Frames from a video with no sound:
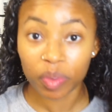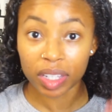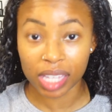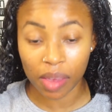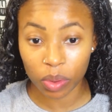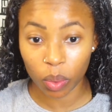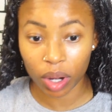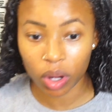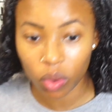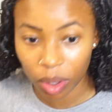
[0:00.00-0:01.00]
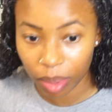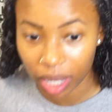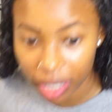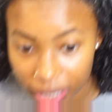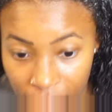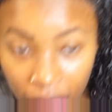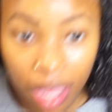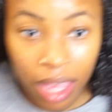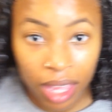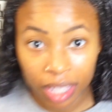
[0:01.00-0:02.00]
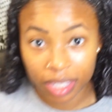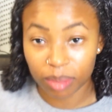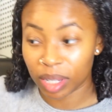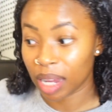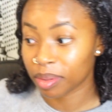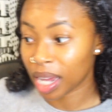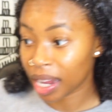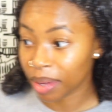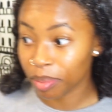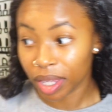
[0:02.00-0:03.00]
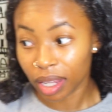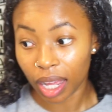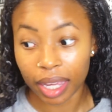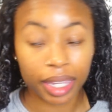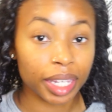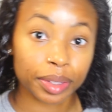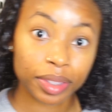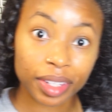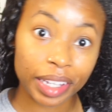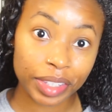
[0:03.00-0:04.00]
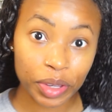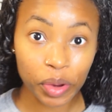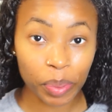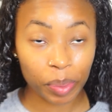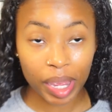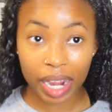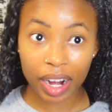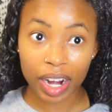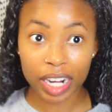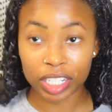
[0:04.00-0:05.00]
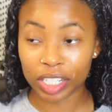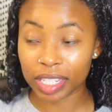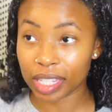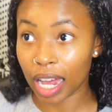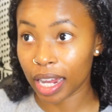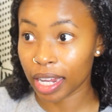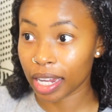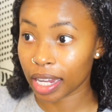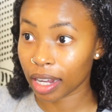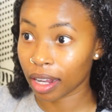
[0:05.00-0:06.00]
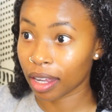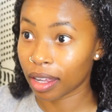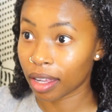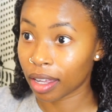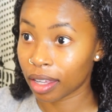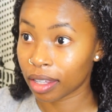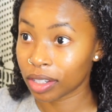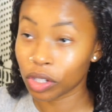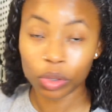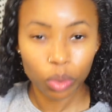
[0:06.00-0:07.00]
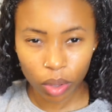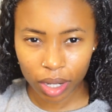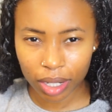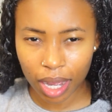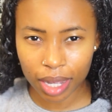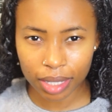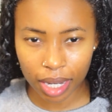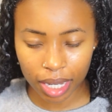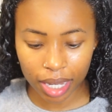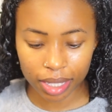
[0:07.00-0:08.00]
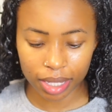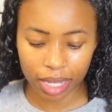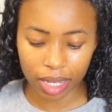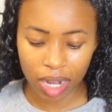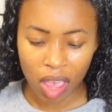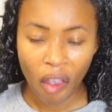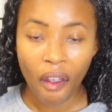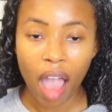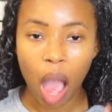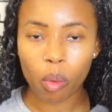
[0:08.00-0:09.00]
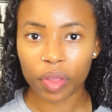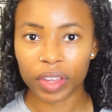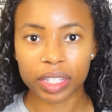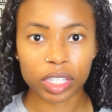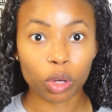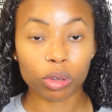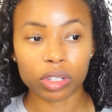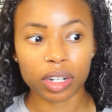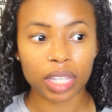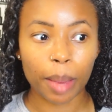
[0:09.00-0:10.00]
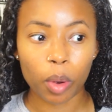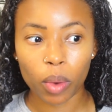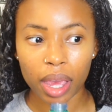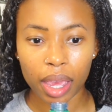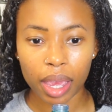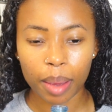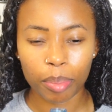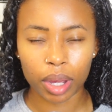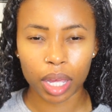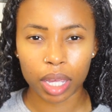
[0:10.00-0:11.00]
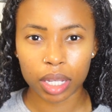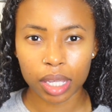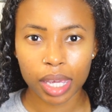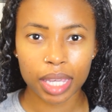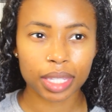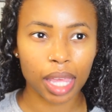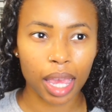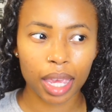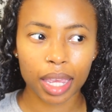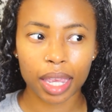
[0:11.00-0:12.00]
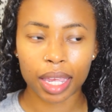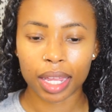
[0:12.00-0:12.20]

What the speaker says: of us have to work on, because sometimes I can be like too prepared and just like too organized, I guess, and I want things to go a certain type of way, but he's like